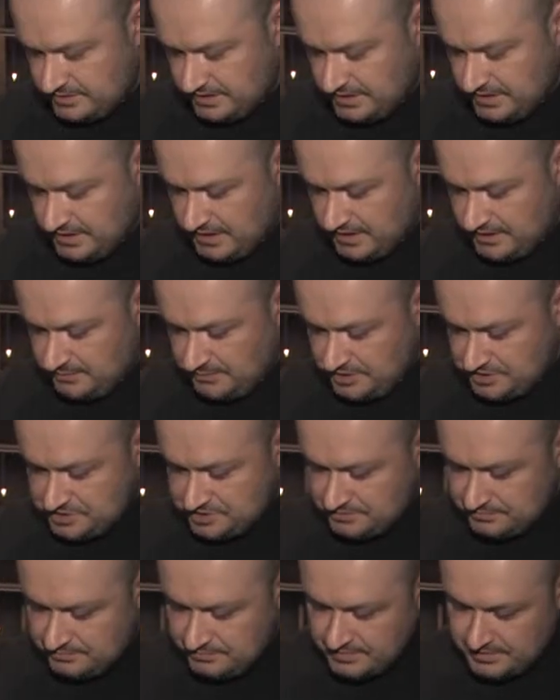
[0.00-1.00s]
honey
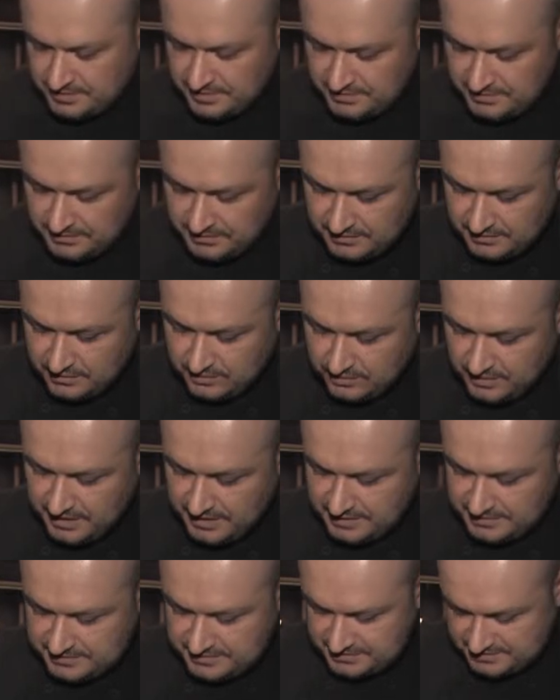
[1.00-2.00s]
mushroom, you can go
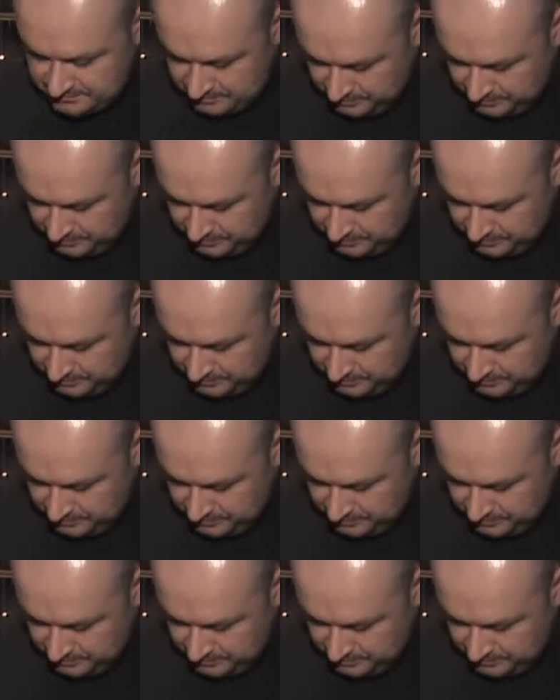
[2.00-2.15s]
ahead and just